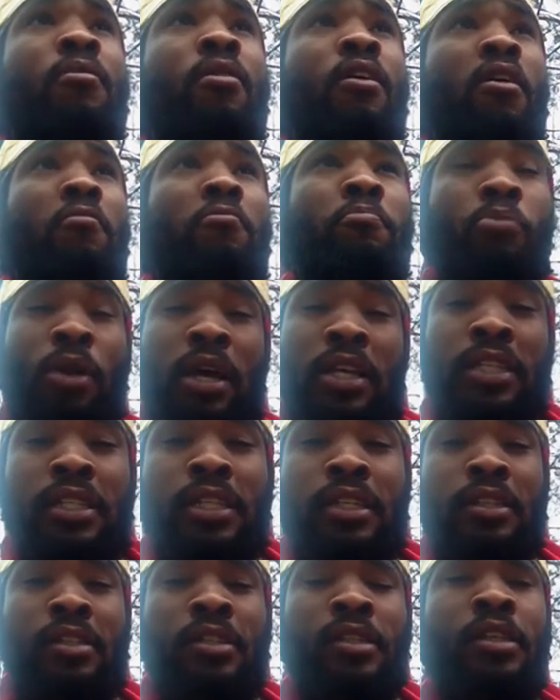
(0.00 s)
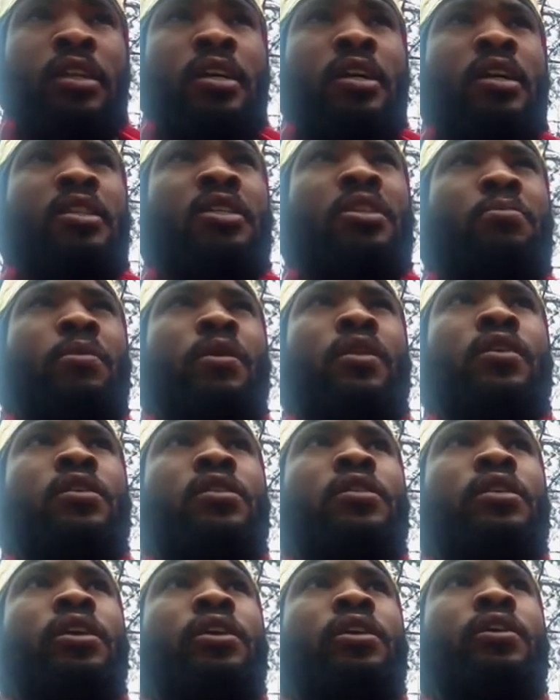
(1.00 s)
of presidents to be
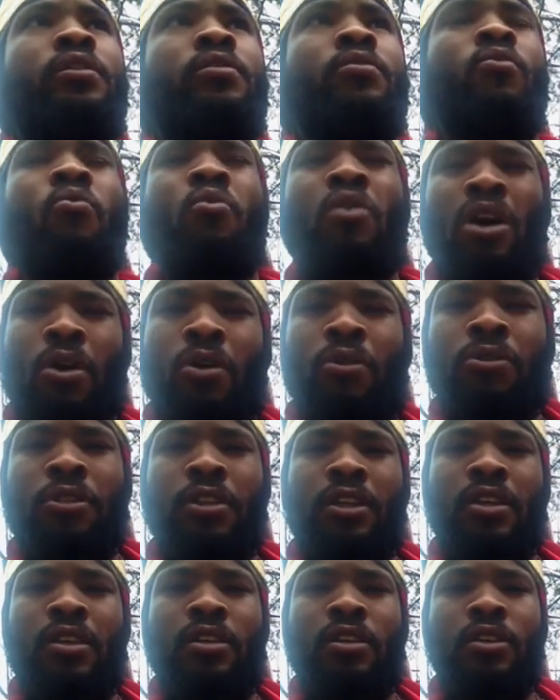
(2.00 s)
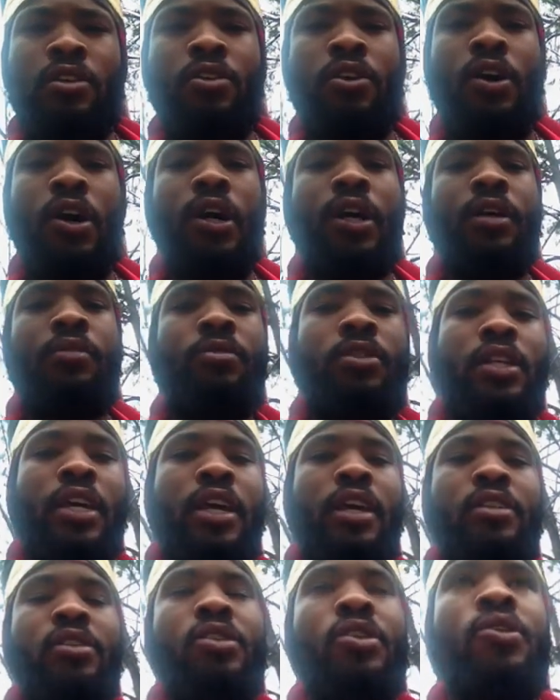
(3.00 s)
considered wealthy. You know what I'm
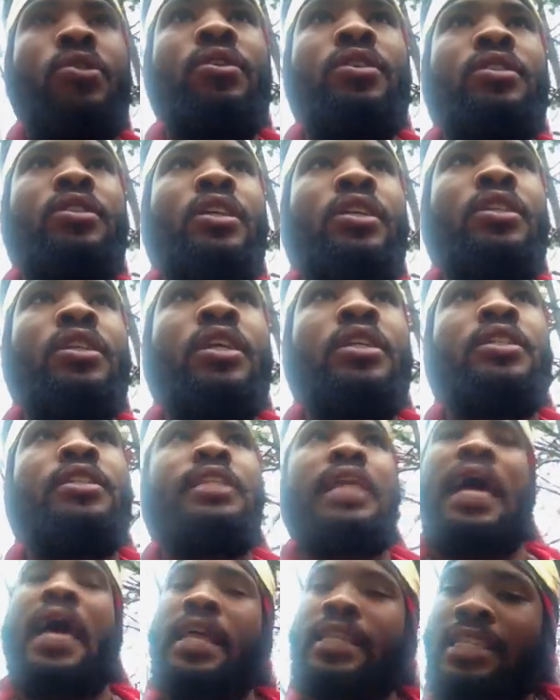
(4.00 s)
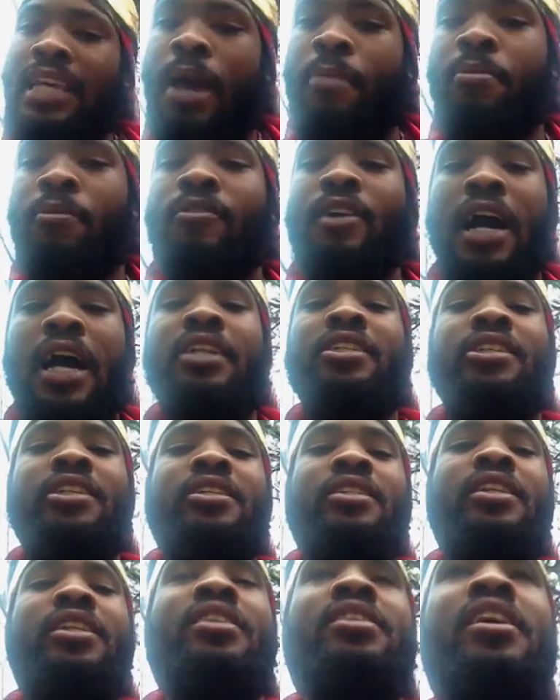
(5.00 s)
saying? So it's that type of
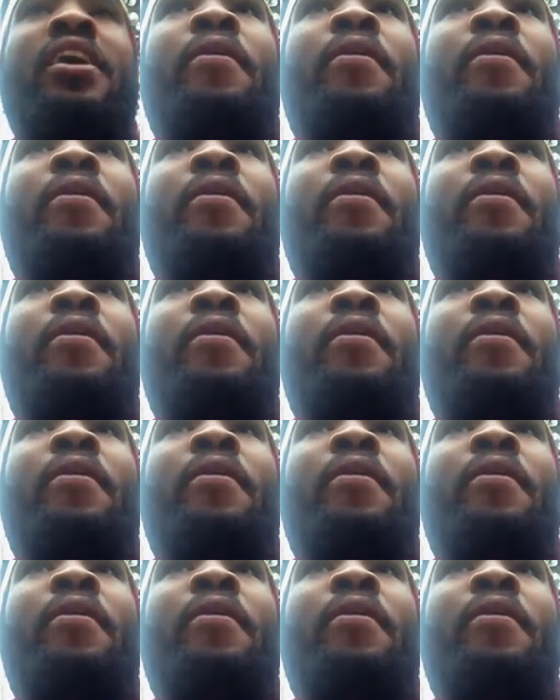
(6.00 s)
consciousness